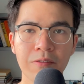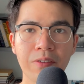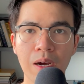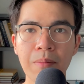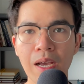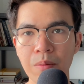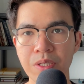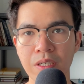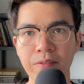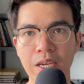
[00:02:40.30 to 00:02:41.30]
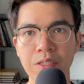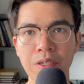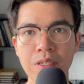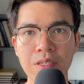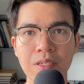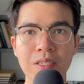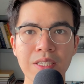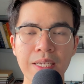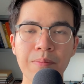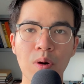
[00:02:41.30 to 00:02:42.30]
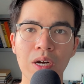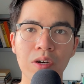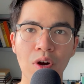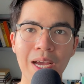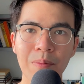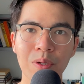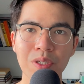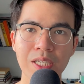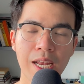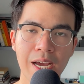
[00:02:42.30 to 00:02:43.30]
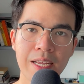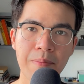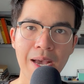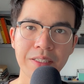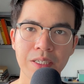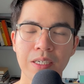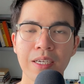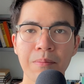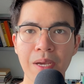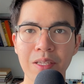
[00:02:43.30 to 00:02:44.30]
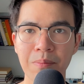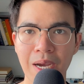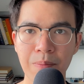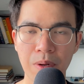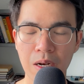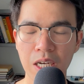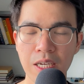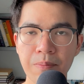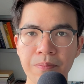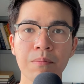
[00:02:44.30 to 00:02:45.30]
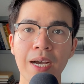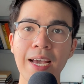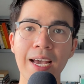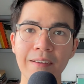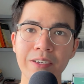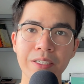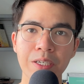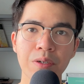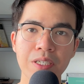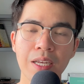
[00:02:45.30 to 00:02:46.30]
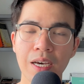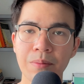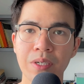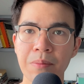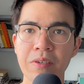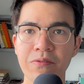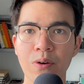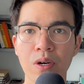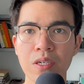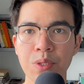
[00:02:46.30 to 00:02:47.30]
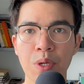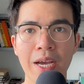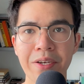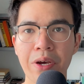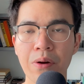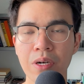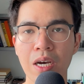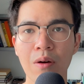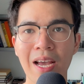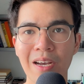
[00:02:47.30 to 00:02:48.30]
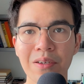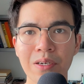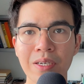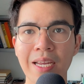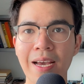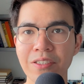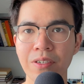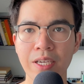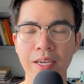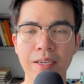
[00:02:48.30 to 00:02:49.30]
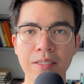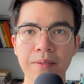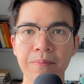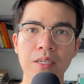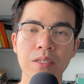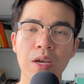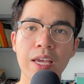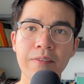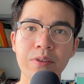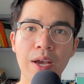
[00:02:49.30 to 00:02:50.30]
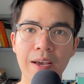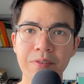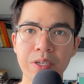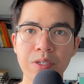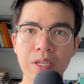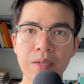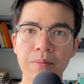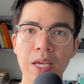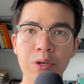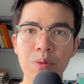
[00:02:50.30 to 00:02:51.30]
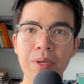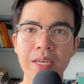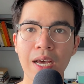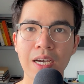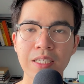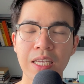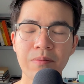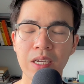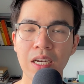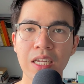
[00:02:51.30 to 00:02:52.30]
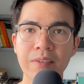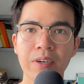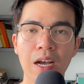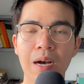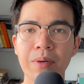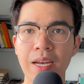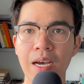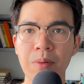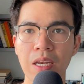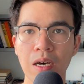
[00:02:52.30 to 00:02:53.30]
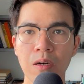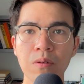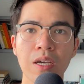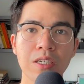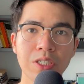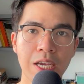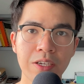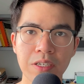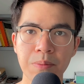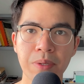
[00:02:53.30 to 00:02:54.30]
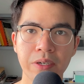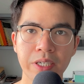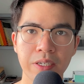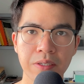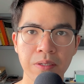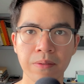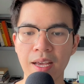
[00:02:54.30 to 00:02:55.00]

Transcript: From my observations, Scikit-learn graph looks slightly better compared to Matplotlib, but I haven't used this library before, so I don't know how good it actually is. So if you have used it, it would be nice if you can leave a comment down below and share your experience.